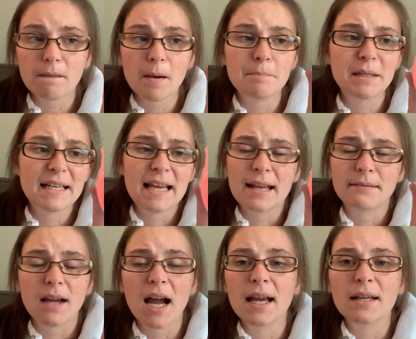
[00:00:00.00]
But again,
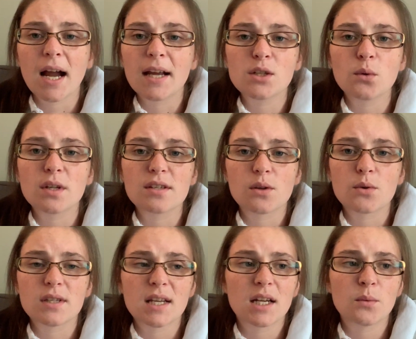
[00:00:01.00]
I don't
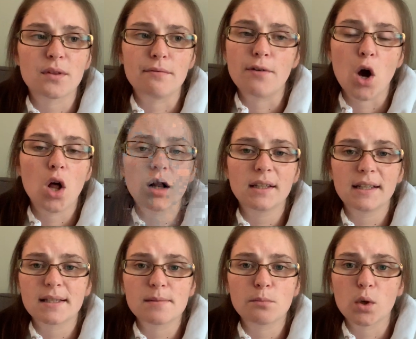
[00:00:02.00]
associate it with fall.
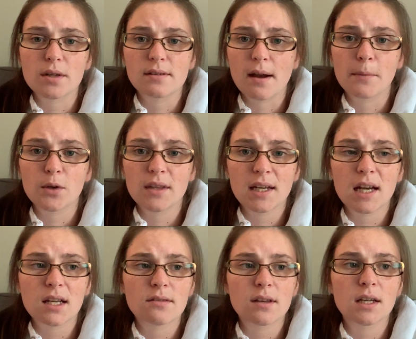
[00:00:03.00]
It's more summer than
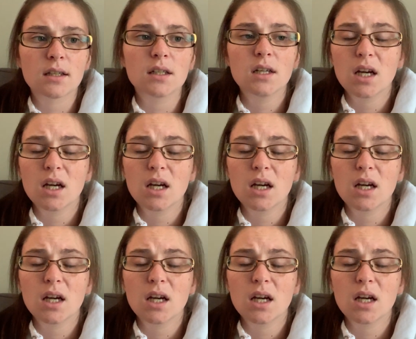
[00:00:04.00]
anything.